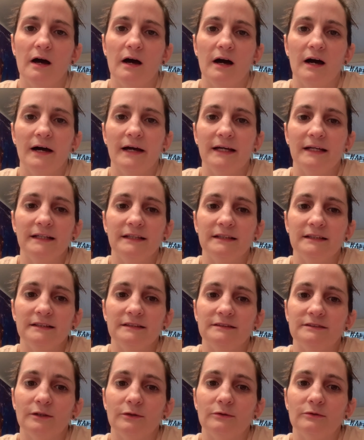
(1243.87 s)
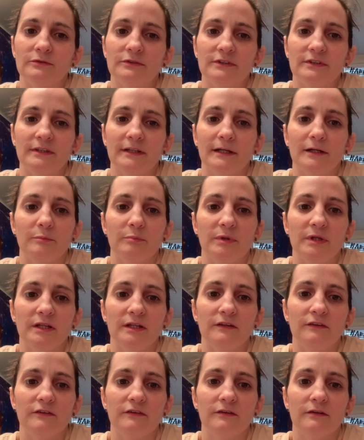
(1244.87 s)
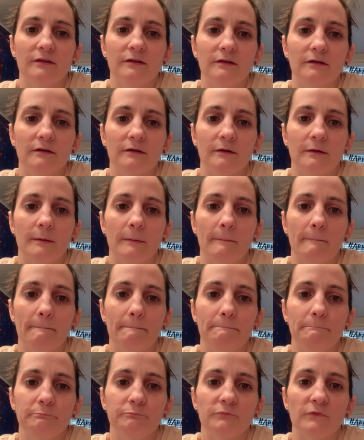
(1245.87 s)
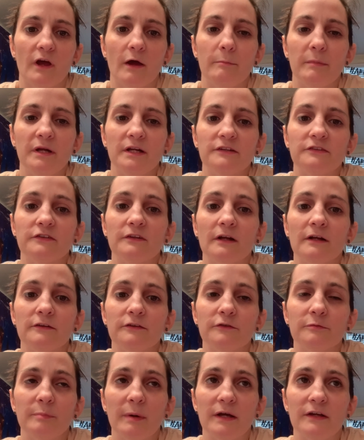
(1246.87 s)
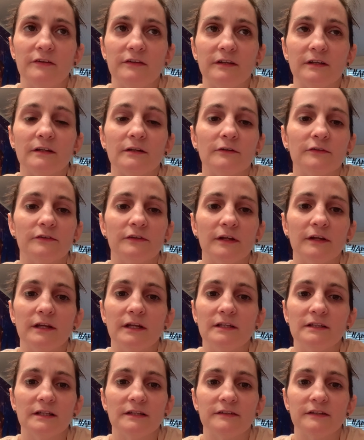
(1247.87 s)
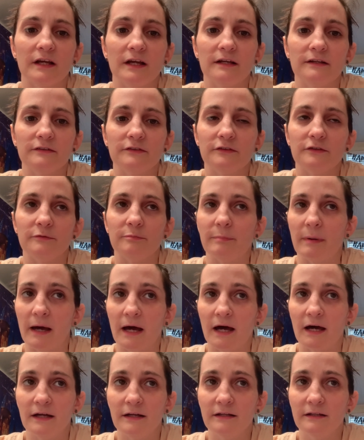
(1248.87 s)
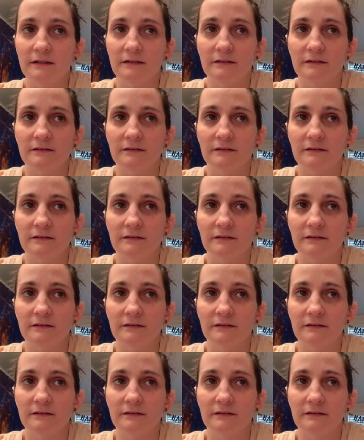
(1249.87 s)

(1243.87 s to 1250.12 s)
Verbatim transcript: I don't like beans. I mean, it's not spicy. There's nothing that tastes bad.